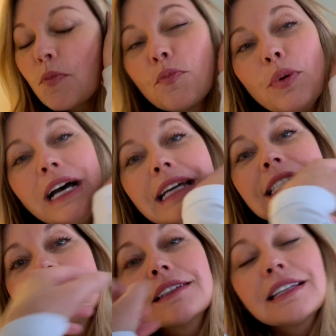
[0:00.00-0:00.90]
But
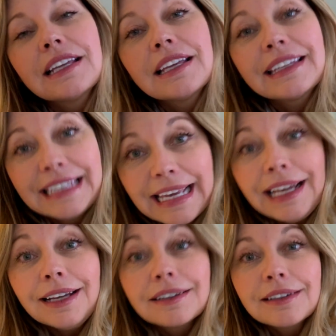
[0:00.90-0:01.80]

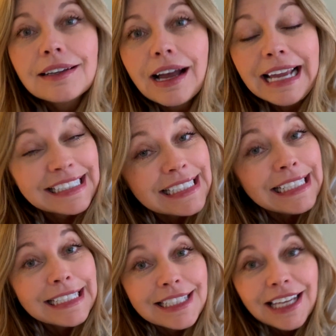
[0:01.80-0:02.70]
yeah, I did
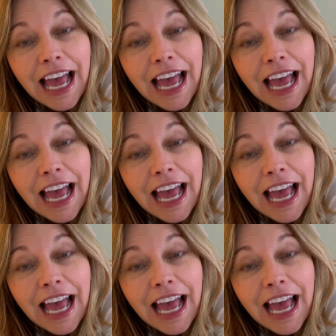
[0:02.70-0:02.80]
it.